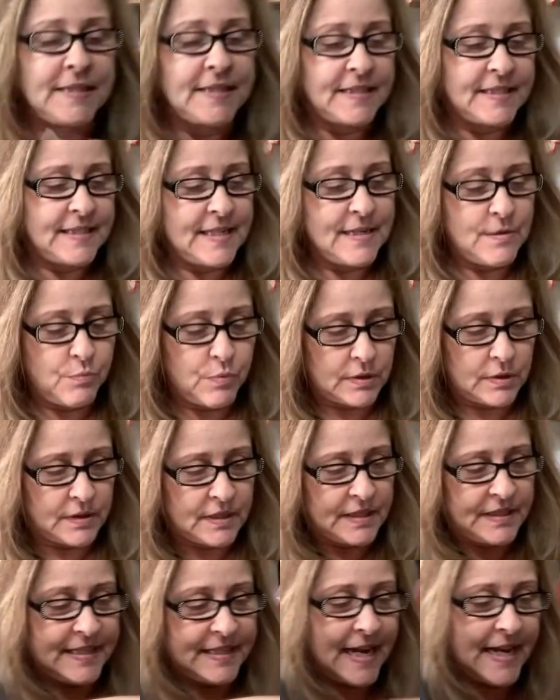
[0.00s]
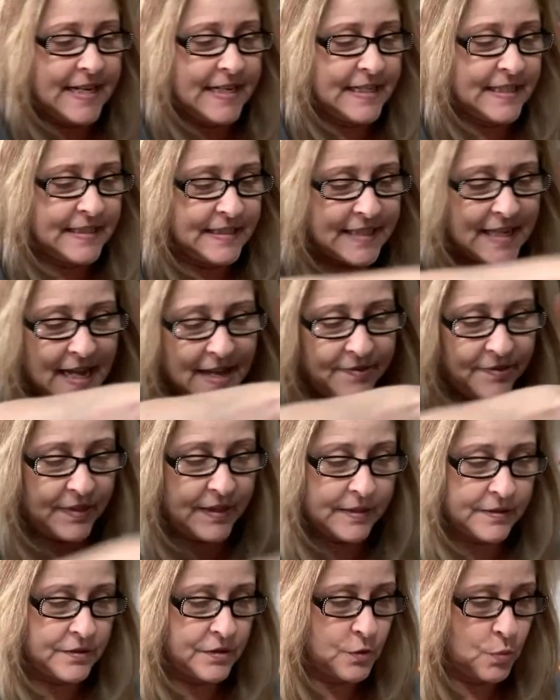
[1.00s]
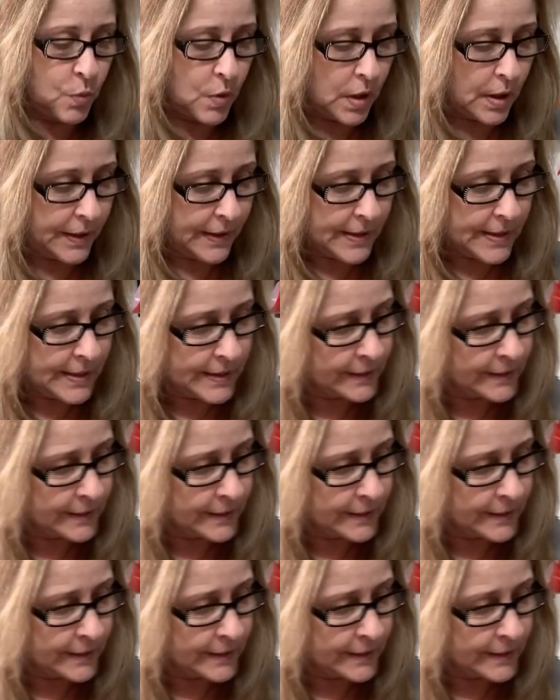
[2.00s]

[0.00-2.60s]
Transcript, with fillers: see what the date is on this one.